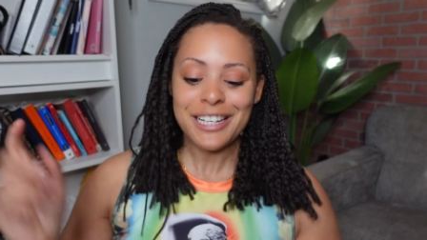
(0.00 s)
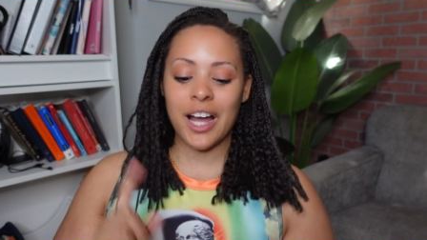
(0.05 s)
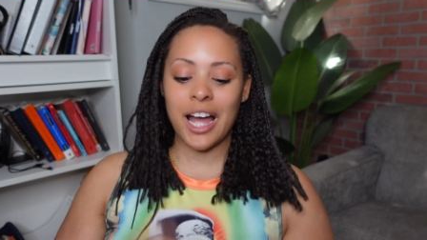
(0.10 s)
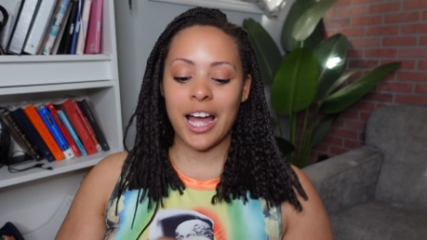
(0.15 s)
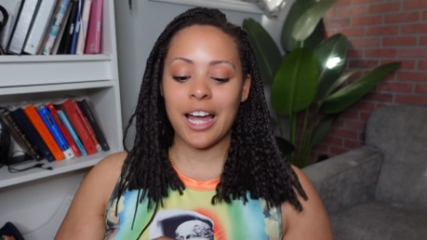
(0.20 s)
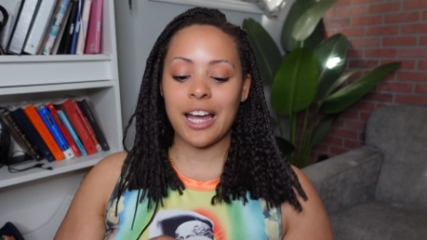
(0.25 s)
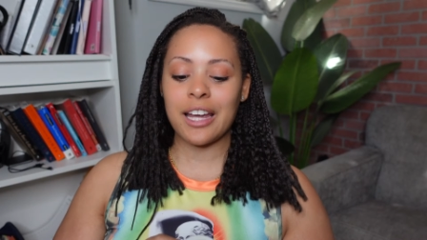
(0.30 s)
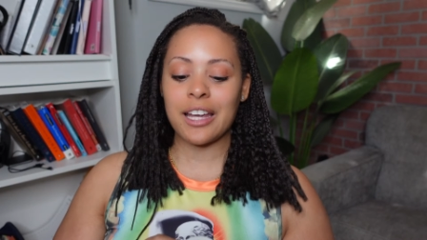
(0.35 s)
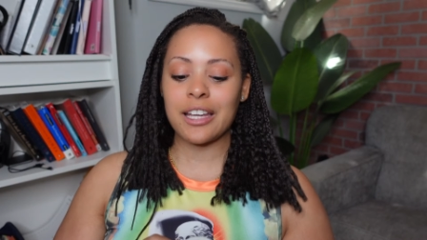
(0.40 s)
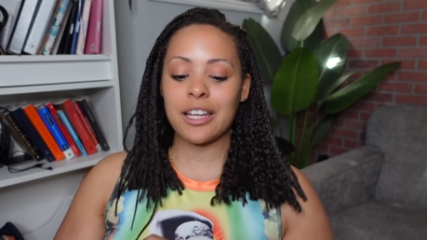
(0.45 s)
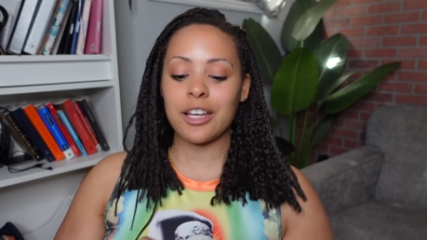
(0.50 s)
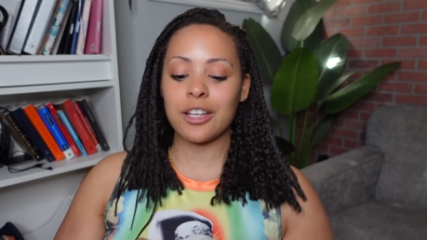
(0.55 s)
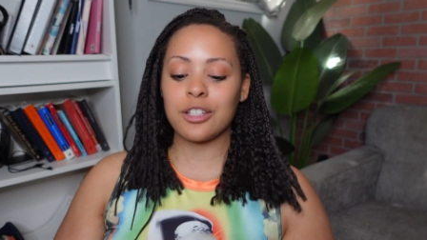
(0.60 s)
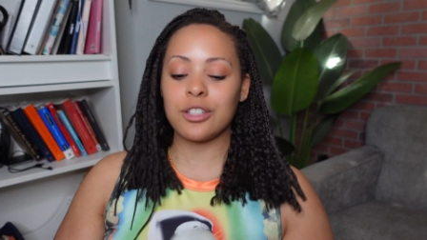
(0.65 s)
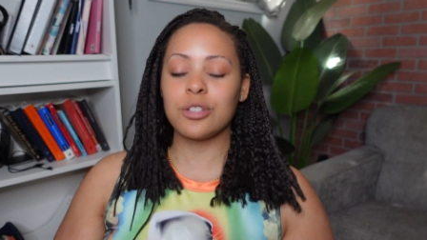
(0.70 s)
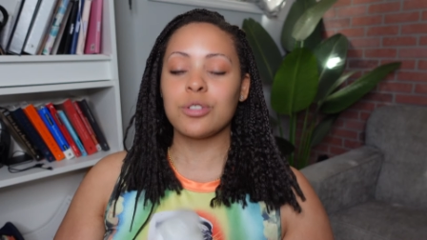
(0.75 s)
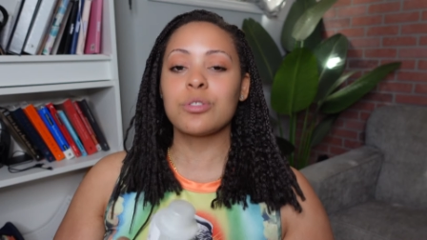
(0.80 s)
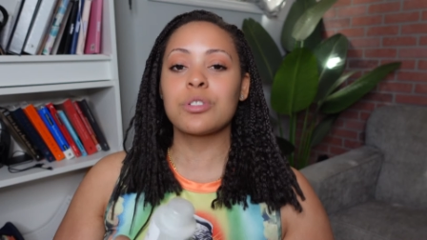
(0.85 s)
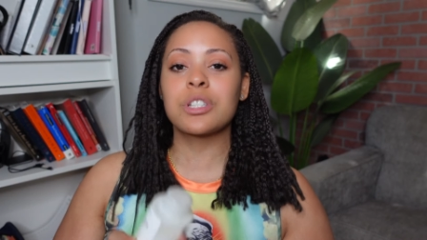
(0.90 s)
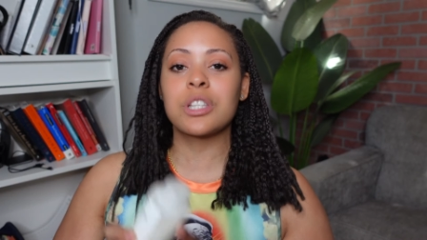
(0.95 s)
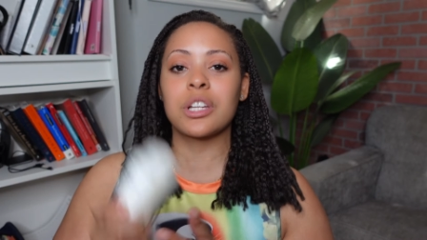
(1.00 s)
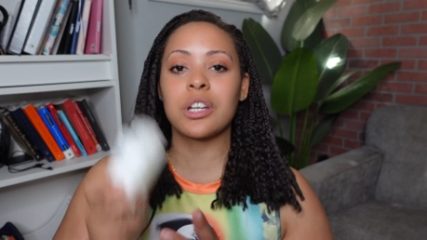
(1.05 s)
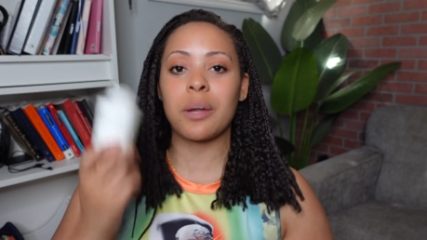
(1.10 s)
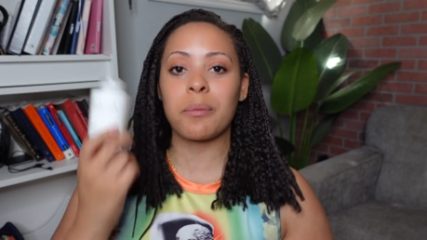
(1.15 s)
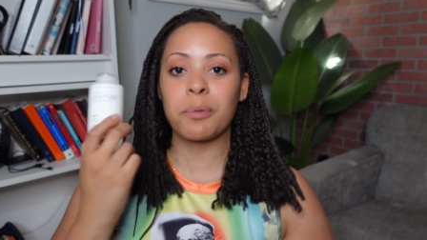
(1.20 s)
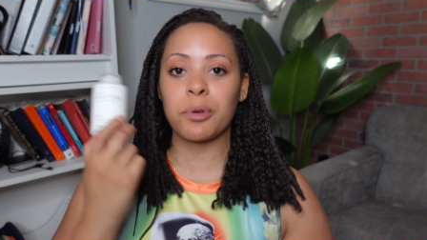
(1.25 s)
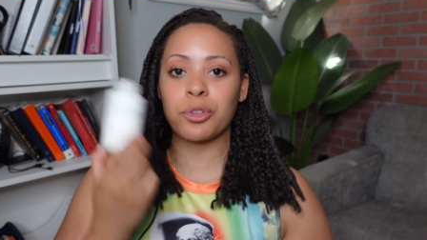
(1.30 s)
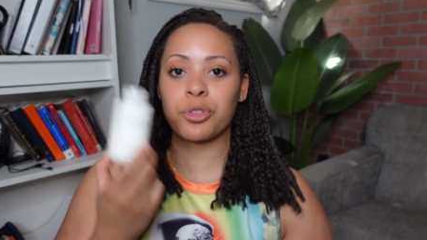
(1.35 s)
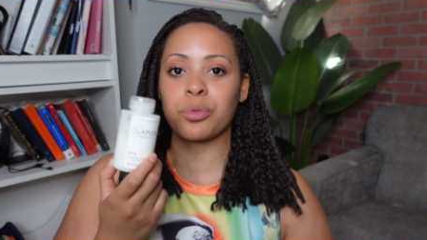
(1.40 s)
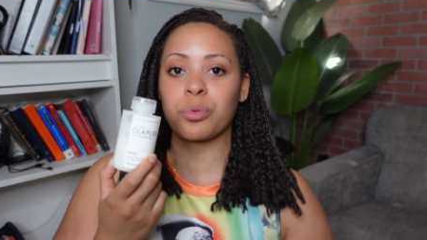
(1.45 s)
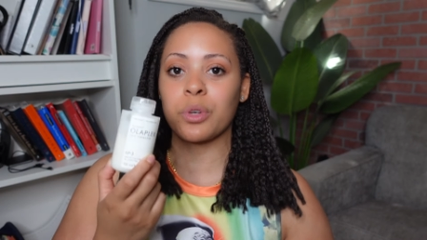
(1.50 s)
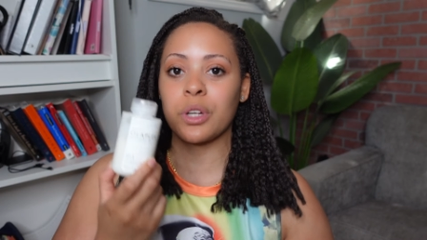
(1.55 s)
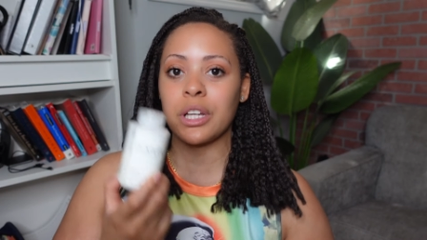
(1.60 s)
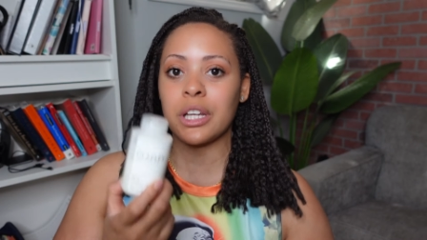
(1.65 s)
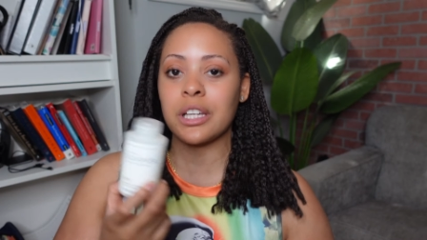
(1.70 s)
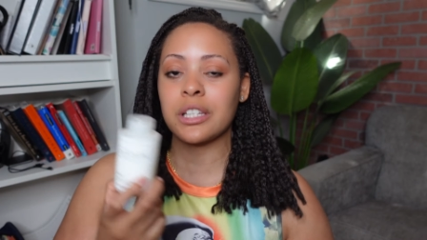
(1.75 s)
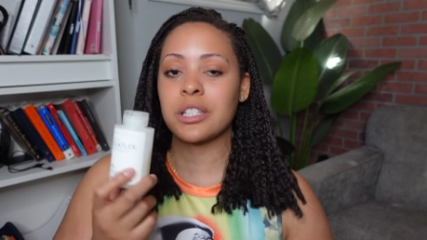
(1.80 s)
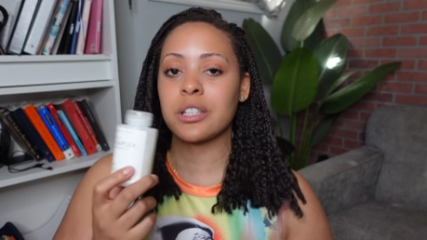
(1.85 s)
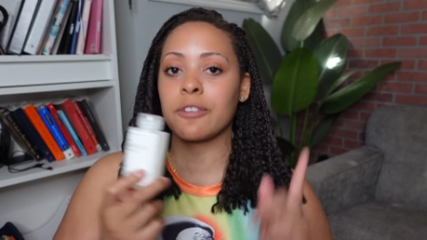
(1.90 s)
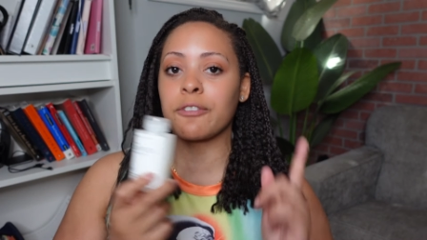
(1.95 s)
I use the number
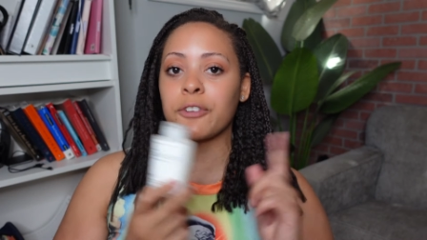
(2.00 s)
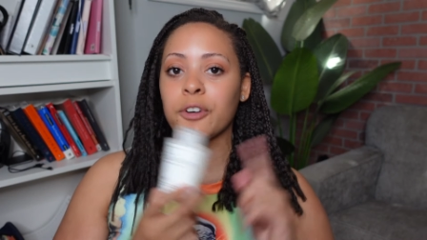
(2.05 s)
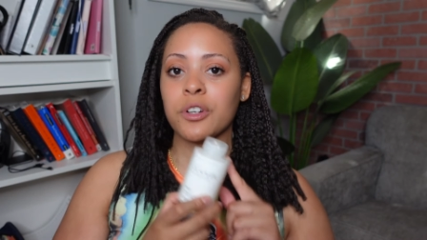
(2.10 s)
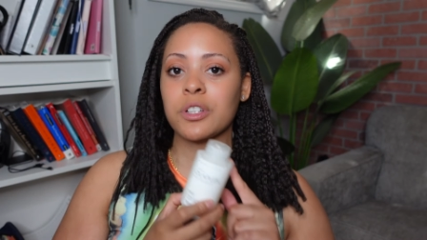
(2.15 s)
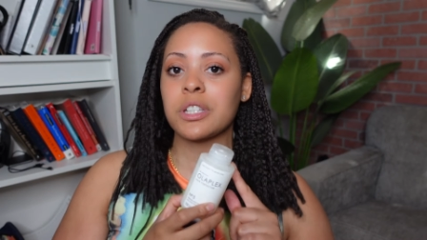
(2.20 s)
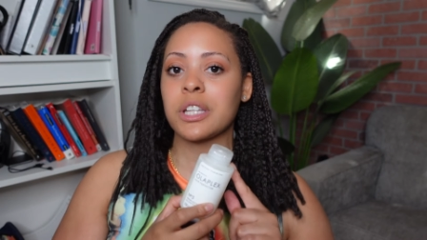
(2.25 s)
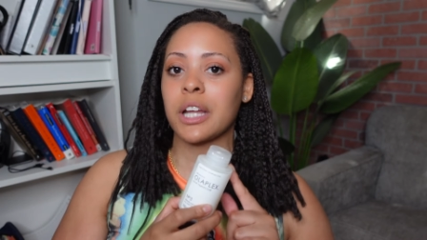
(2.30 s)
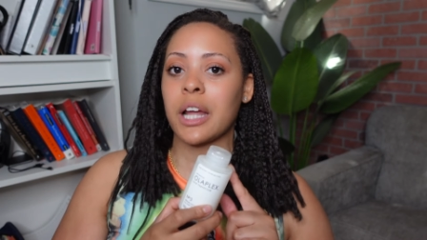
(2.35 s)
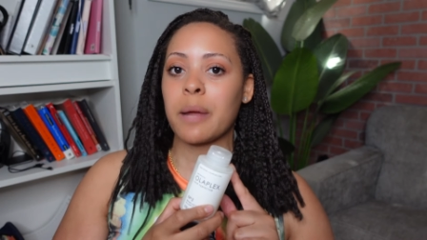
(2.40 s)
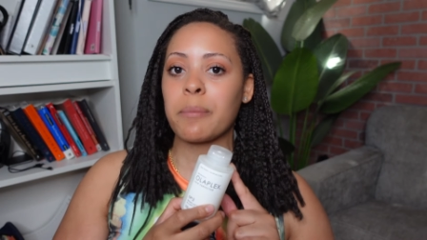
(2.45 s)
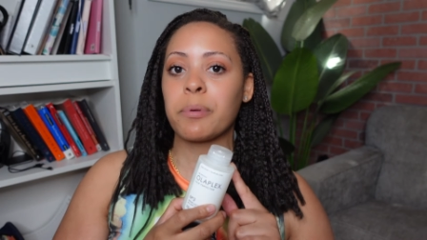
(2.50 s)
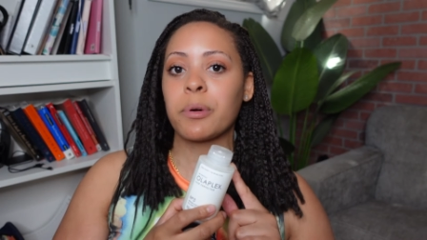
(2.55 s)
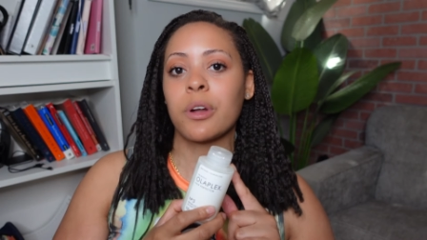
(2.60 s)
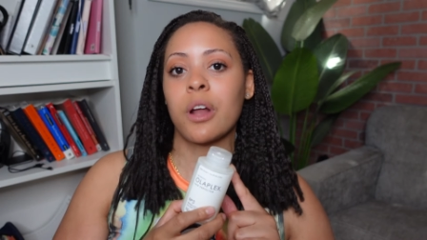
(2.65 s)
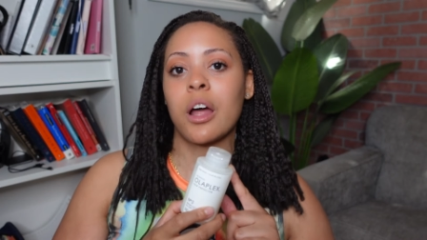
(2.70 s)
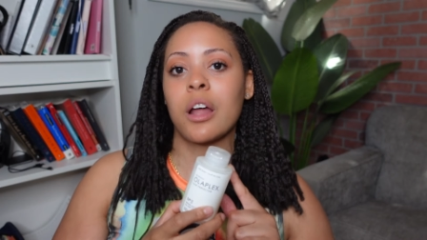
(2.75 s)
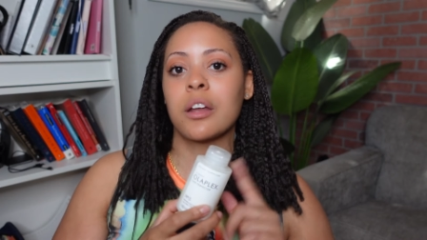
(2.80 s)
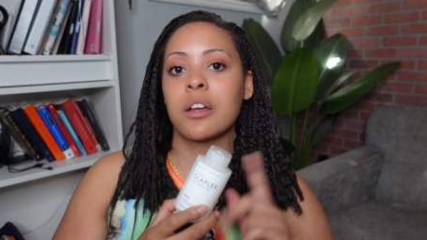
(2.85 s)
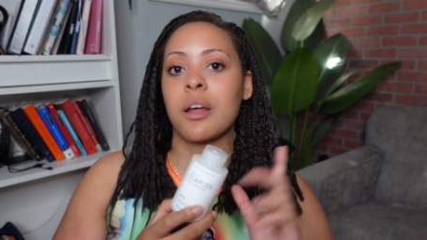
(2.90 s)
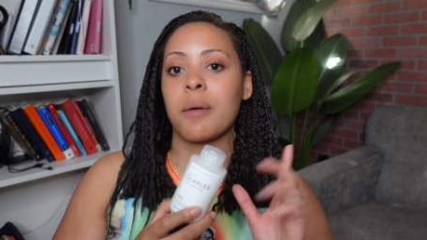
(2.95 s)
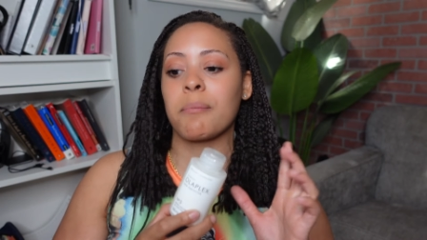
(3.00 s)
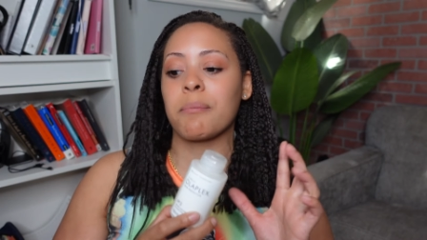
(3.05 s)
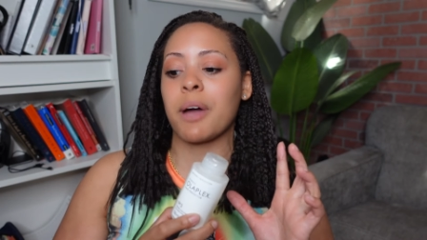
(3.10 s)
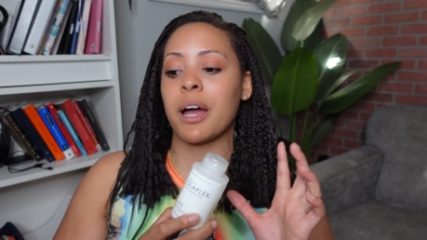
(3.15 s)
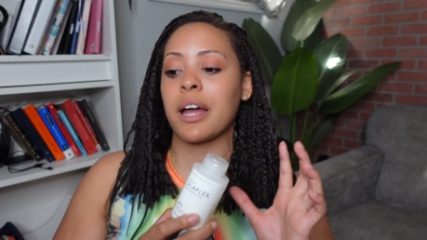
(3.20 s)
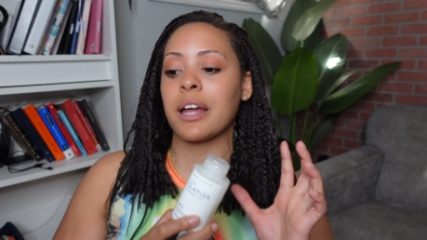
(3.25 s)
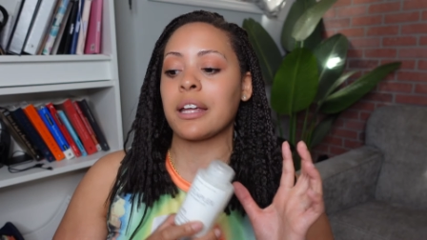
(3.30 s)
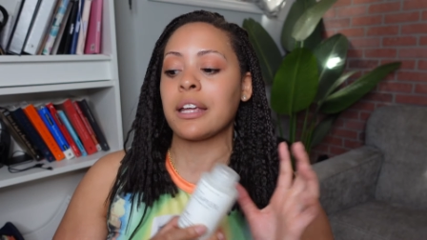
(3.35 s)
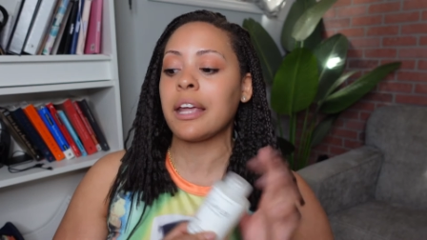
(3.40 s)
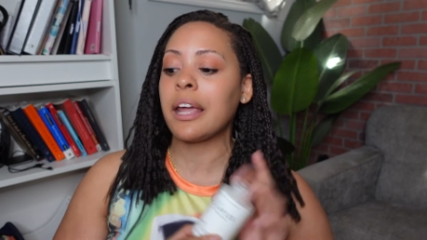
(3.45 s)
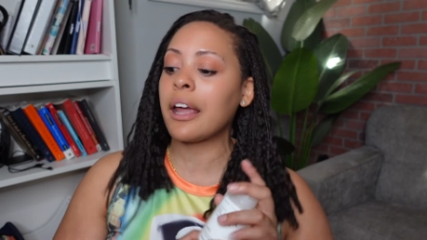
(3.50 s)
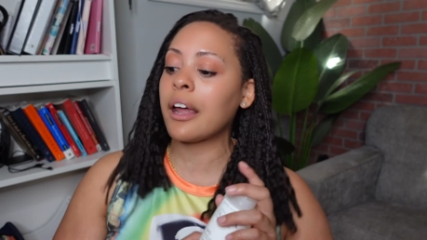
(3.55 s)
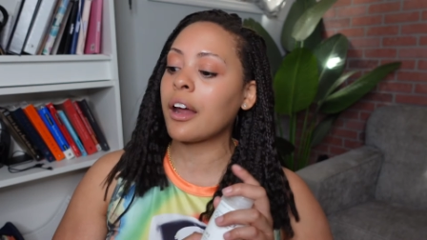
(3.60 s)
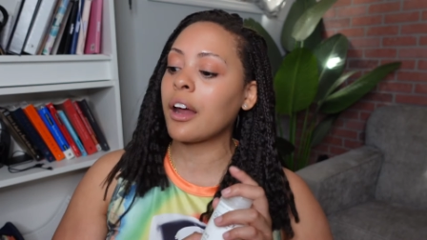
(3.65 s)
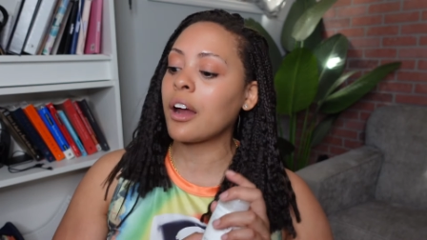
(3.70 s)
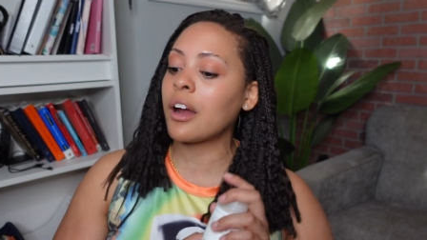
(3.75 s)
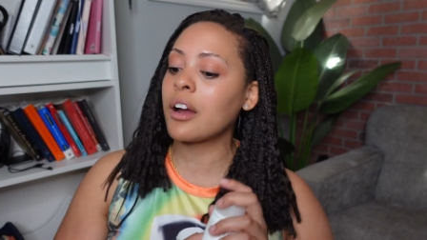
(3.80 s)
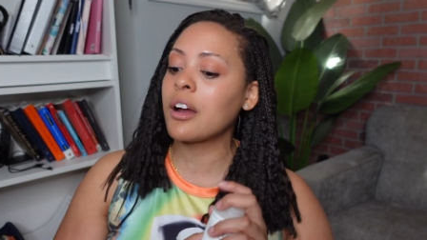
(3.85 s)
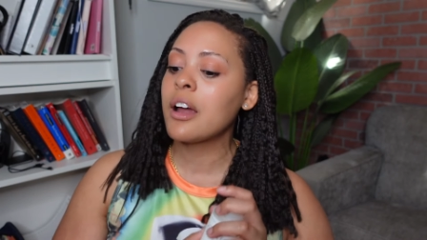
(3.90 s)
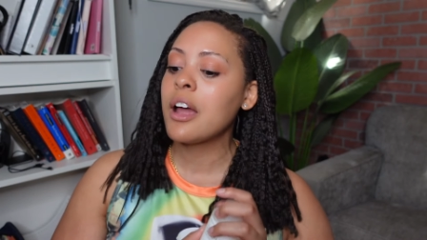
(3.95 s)
three. It's the first thing I put on my
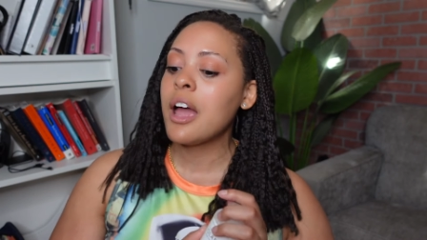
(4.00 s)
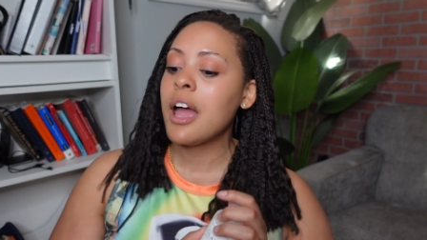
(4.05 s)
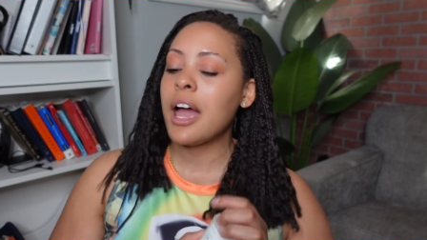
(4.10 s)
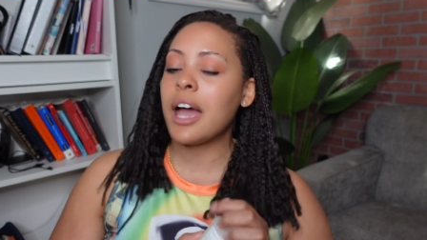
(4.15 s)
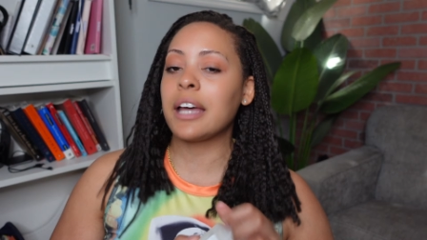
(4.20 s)
hair